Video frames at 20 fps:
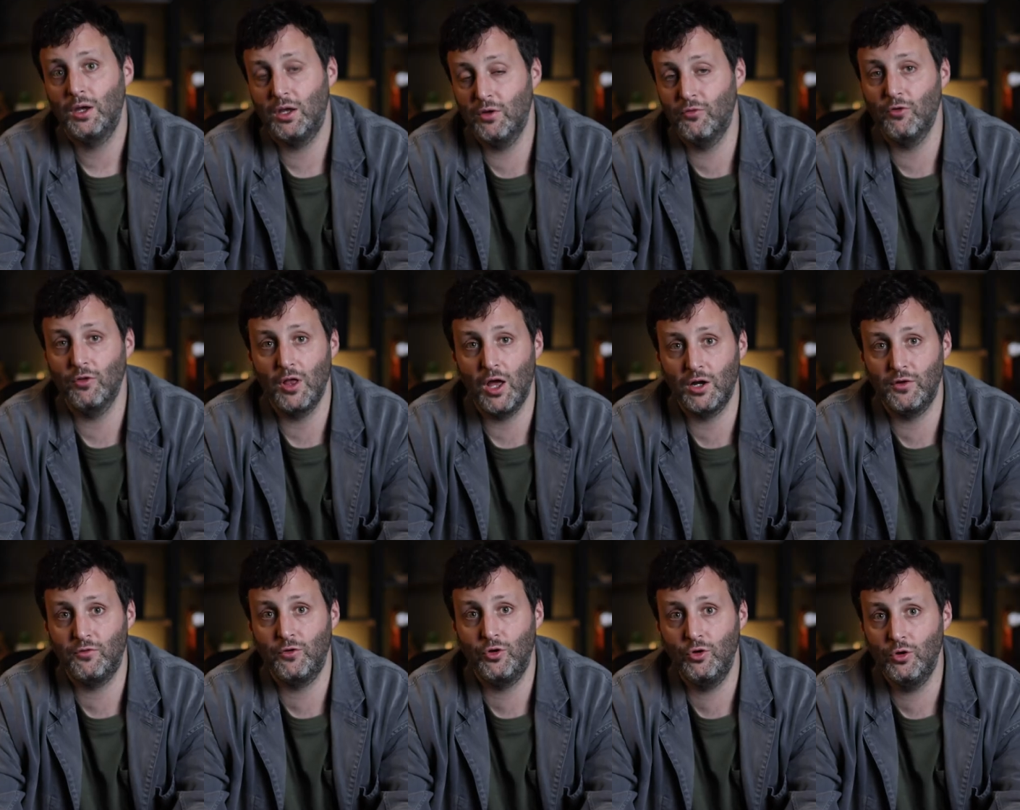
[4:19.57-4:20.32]
give a lot
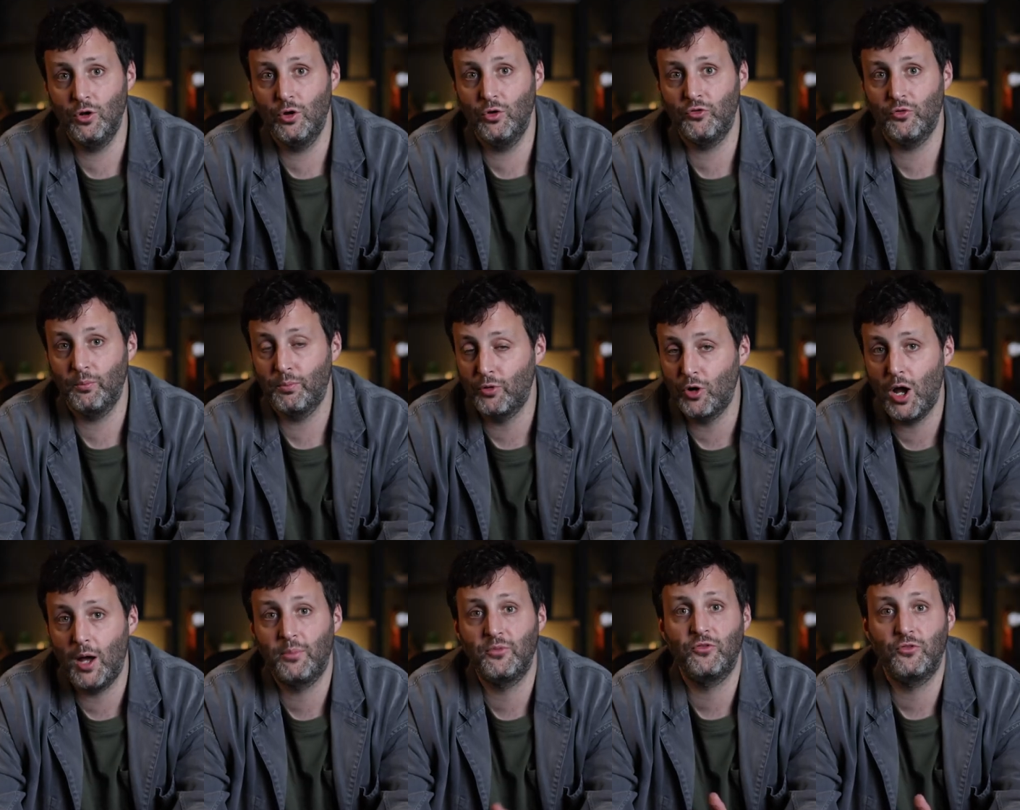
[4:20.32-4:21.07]
of kudos and
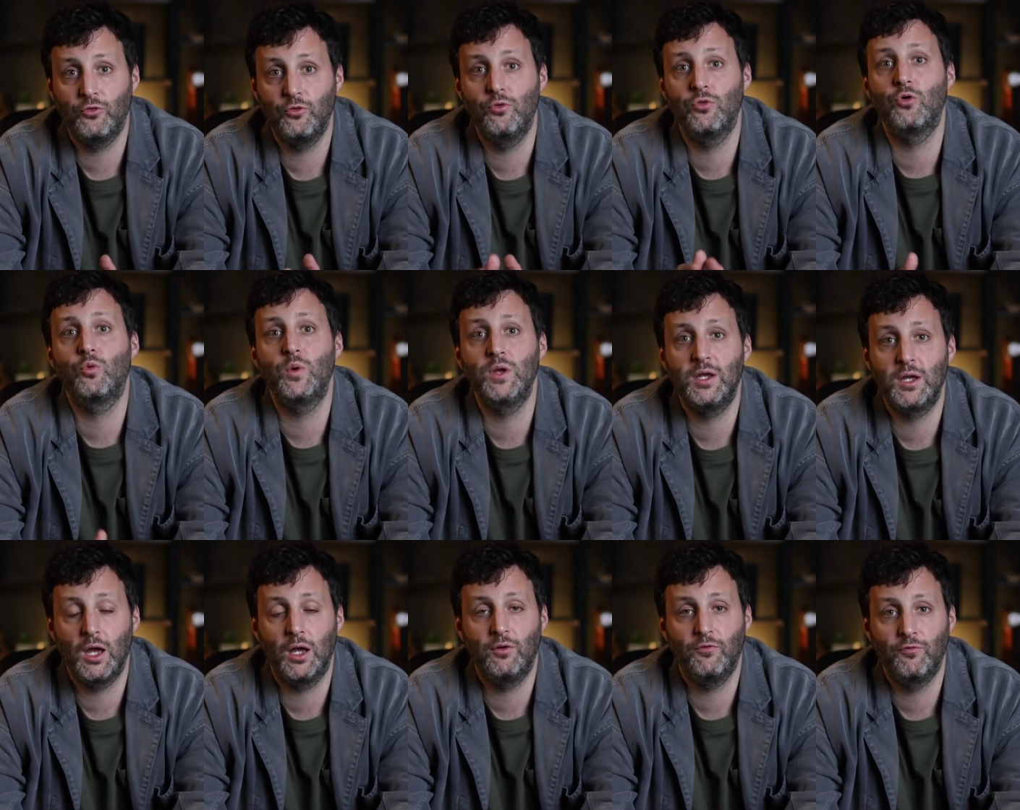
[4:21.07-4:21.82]
props to The
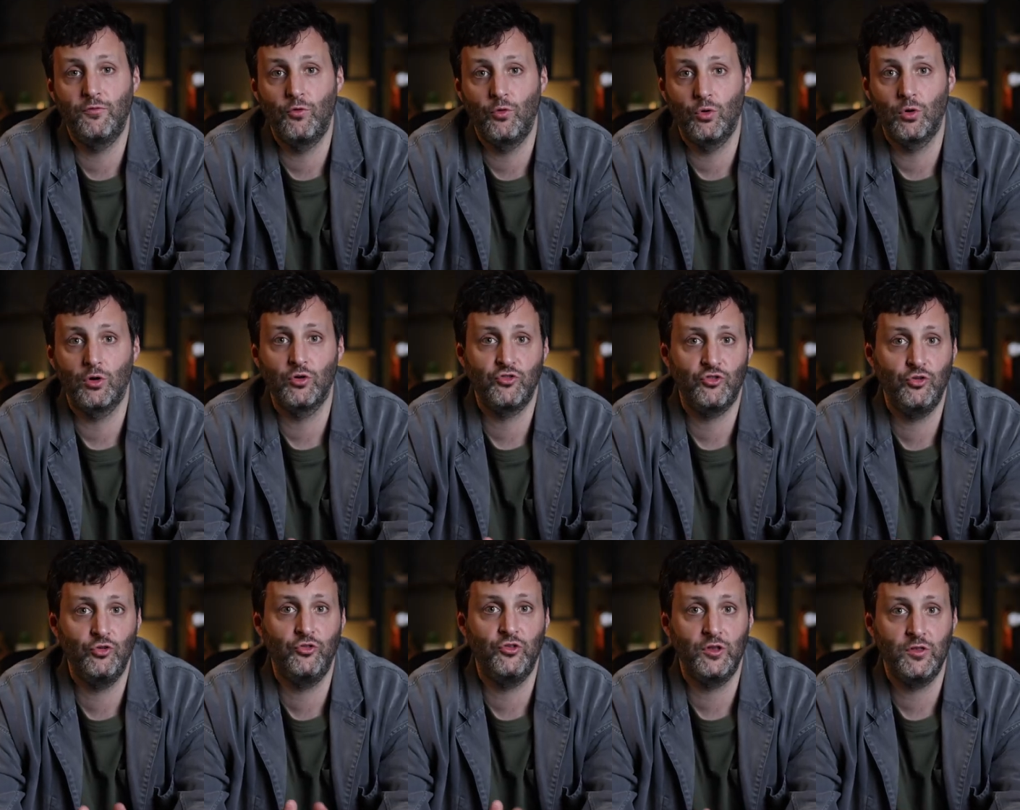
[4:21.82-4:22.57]
Weeknd for
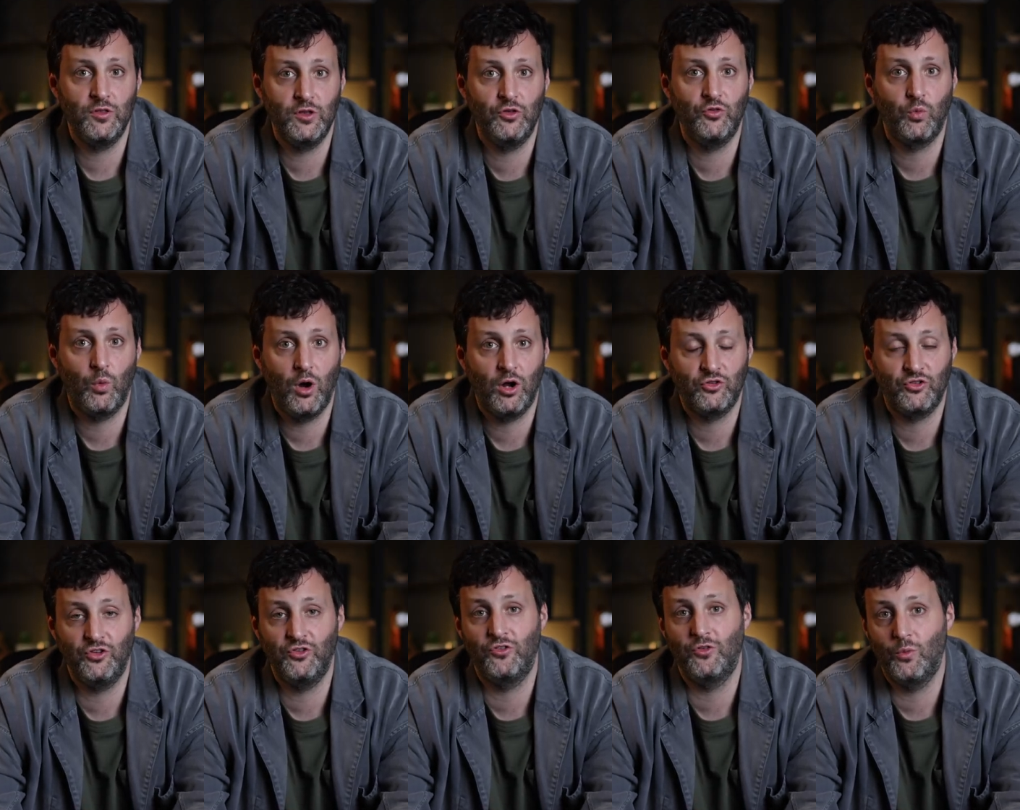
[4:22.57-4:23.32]
choosing these
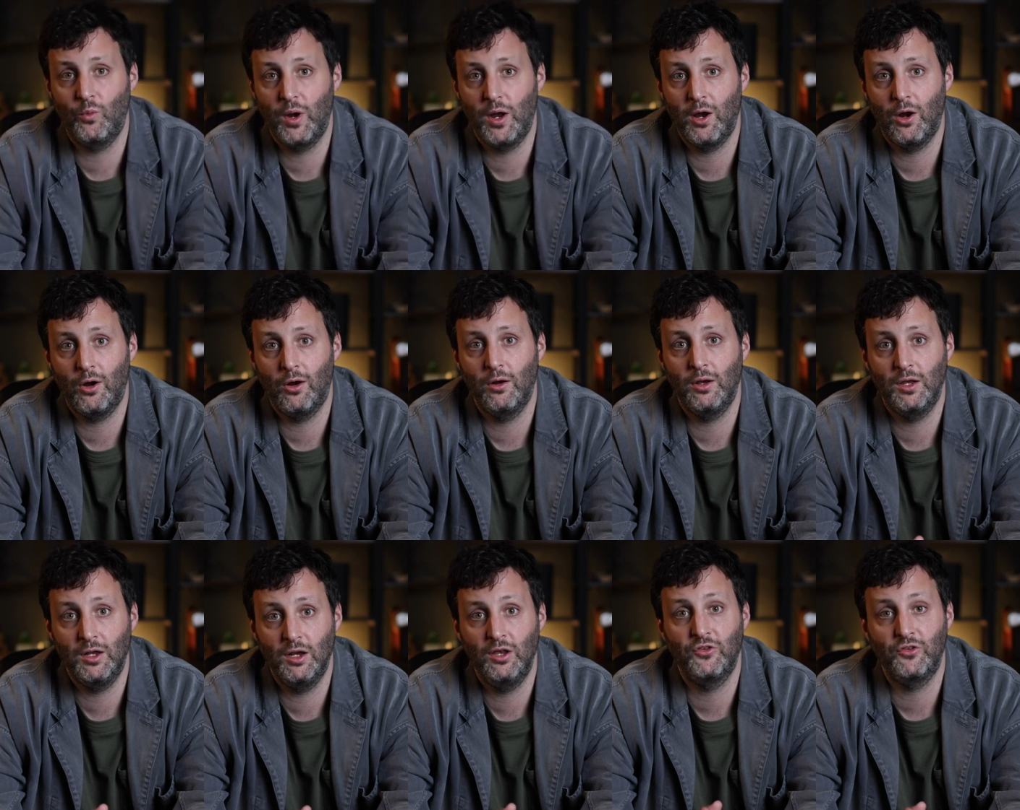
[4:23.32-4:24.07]
watches to wear
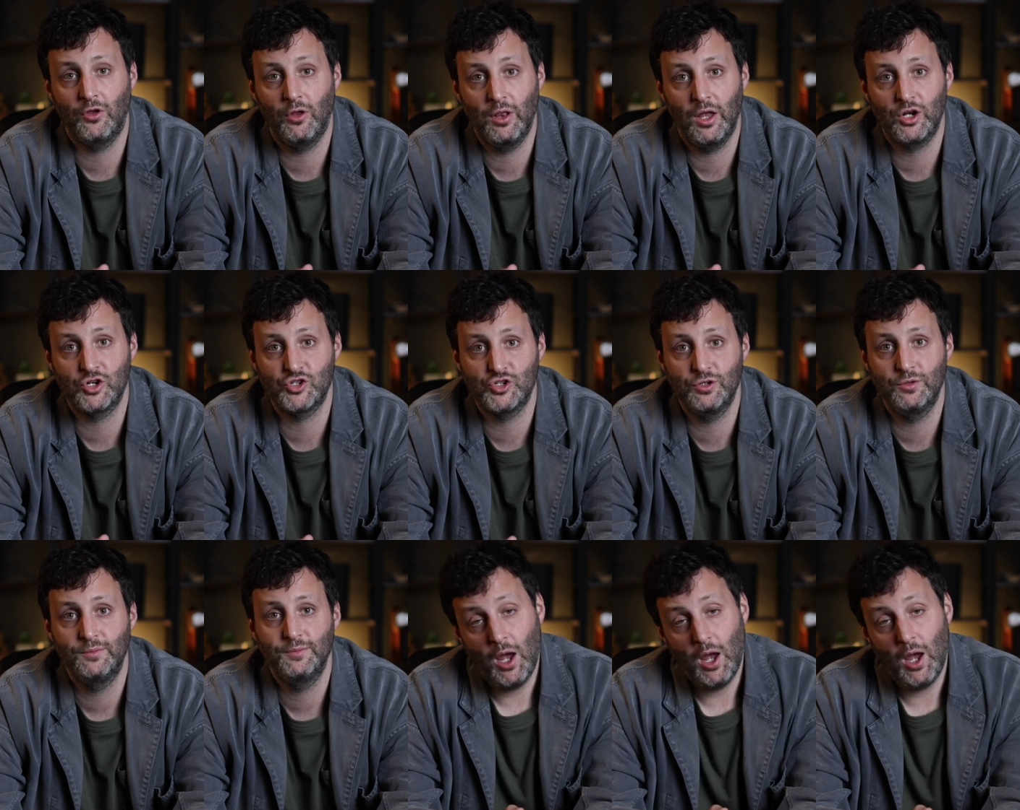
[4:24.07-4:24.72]
in his collection.